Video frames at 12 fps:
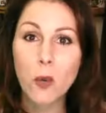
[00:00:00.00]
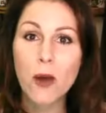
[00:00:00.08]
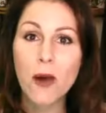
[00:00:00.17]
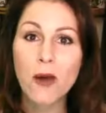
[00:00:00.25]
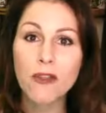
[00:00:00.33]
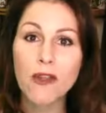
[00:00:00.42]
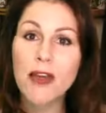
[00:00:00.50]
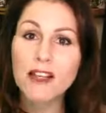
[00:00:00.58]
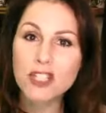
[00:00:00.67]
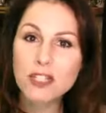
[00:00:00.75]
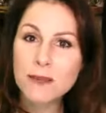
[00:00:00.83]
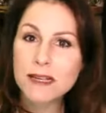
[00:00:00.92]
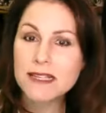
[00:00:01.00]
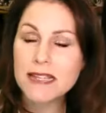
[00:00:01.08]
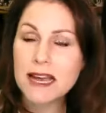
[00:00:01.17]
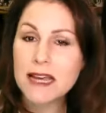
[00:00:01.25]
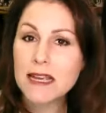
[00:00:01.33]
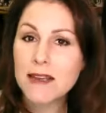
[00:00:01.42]
wealth just by
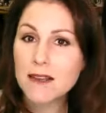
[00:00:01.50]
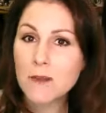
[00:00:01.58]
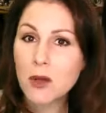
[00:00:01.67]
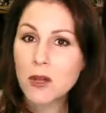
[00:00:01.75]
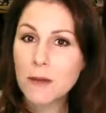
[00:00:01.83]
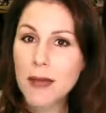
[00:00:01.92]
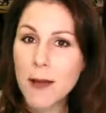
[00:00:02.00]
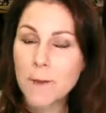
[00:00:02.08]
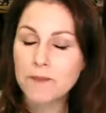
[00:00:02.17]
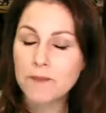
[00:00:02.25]
starting a small amount